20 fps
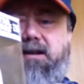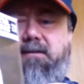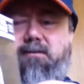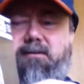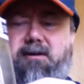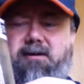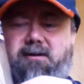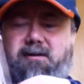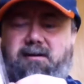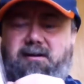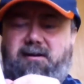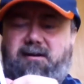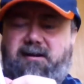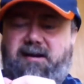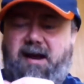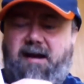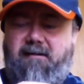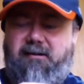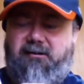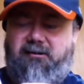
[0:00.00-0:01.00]
the
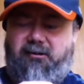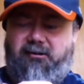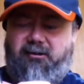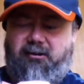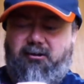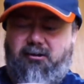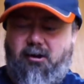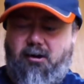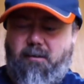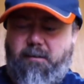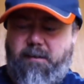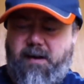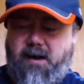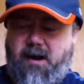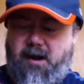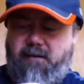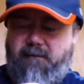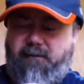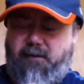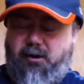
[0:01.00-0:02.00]
characters that got a bit
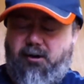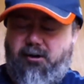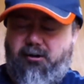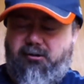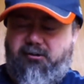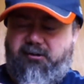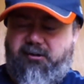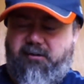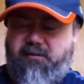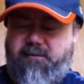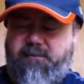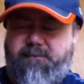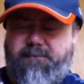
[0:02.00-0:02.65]
overlooked.